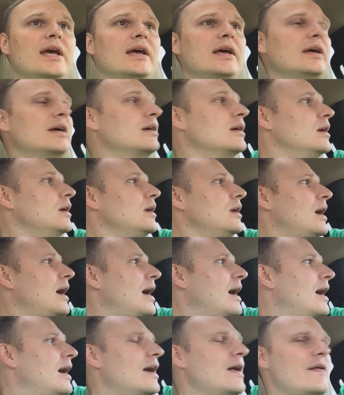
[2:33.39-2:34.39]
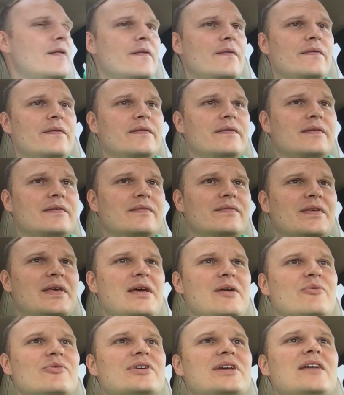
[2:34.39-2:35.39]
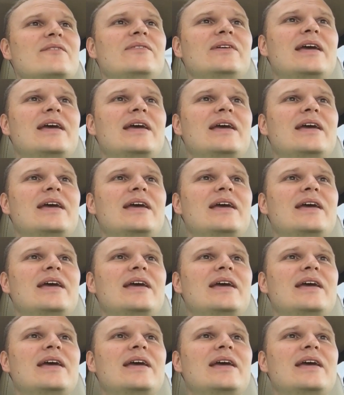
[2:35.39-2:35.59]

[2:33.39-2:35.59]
yay. Uh, they were